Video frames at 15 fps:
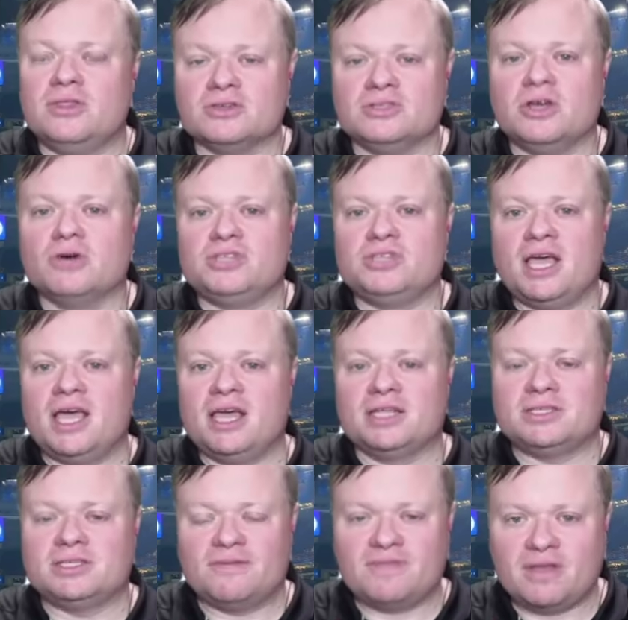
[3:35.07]
there's no
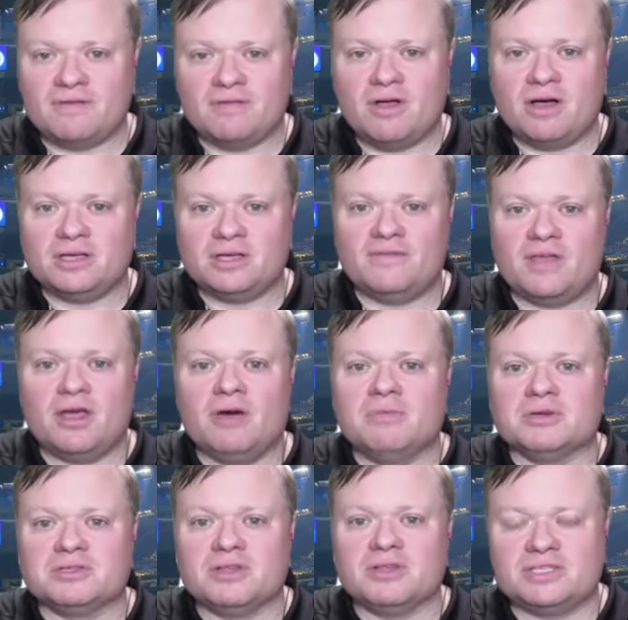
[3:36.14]
chance if they've lost if they
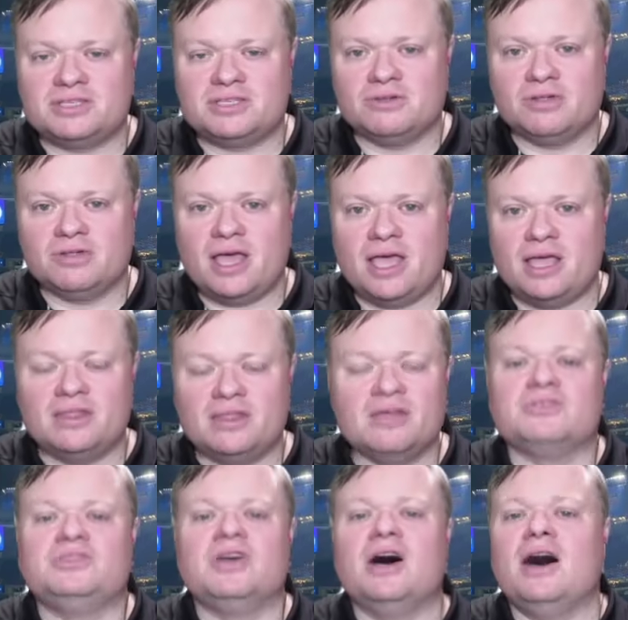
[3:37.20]
almost lost to tulane they're
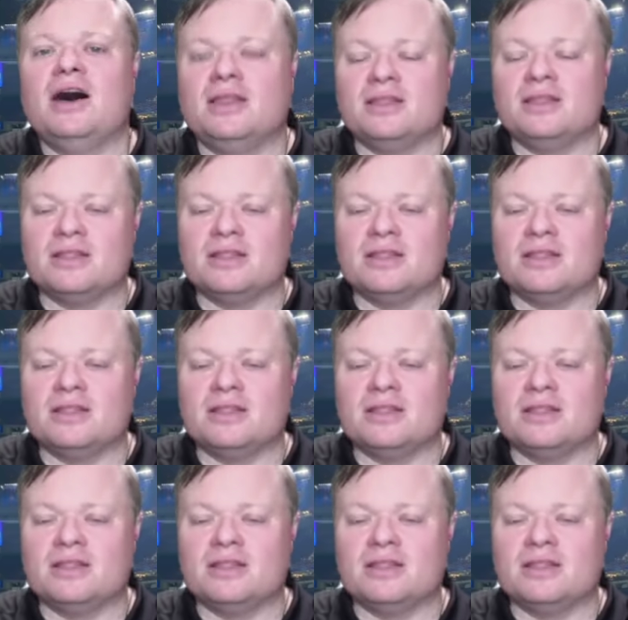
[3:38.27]
done